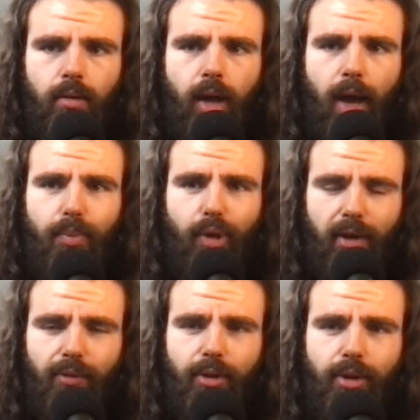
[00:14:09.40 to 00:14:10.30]
I pray
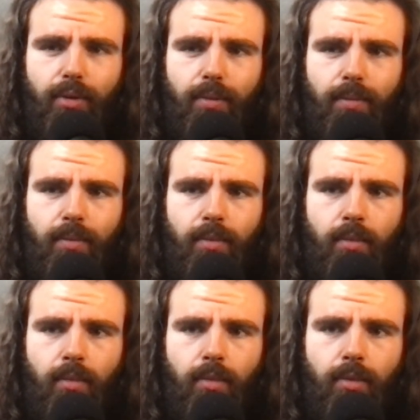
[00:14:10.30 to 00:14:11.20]
for you
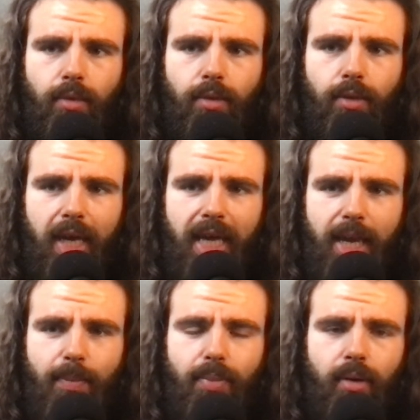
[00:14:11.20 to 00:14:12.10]
to
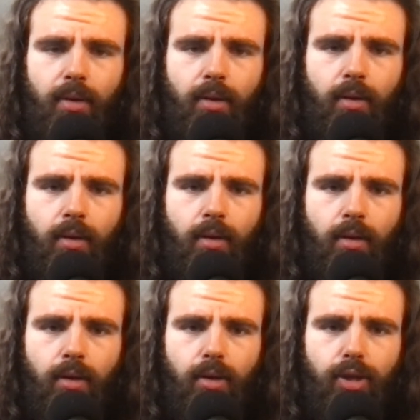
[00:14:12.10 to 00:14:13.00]
keep
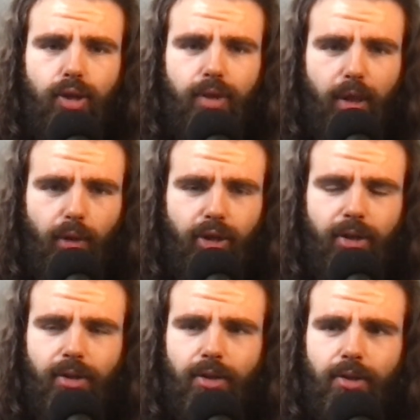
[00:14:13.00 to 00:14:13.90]
due
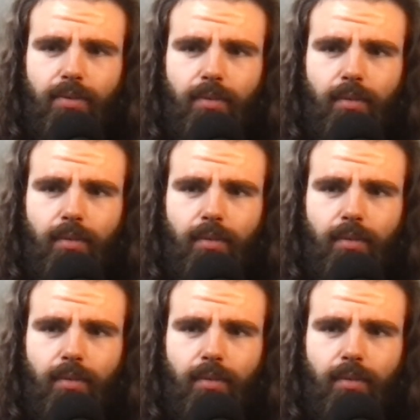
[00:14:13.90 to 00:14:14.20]
diligence.